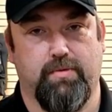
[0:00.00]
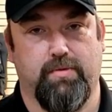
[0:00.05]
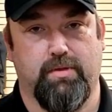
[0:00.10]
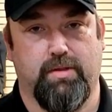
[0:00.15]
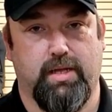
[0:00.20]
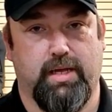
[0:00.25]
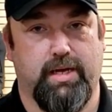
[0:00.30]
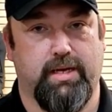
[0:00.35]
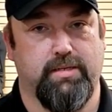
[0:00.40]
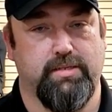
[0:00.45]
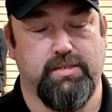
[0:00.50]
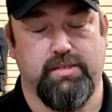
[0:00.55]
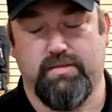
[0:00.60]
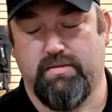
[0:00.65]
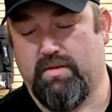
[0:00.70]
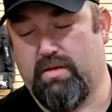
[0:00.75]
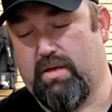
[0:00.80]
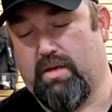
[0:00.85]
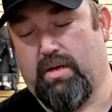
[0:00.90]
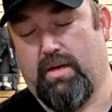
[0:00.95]

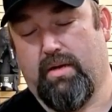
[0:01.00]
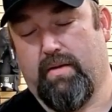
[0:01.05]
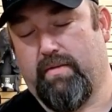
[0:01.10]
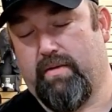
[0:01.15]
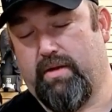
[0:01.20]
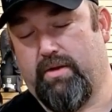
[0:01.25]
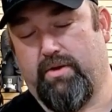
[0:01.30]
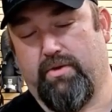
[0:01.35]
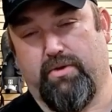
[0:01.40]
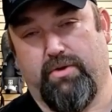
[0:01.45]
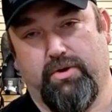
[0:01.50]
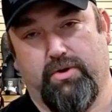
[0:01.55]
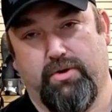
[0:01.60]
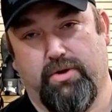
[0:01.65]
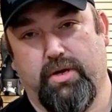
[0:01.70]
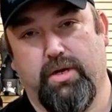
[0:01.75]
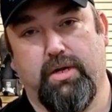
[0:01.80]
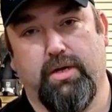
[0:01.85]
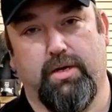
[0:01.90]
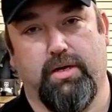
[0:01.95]
1000, then you're
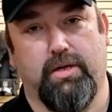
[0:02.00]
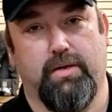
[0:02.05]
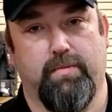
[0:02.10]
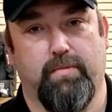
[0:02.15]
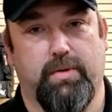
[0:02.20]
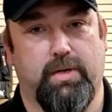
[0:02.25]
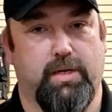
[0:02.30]
good.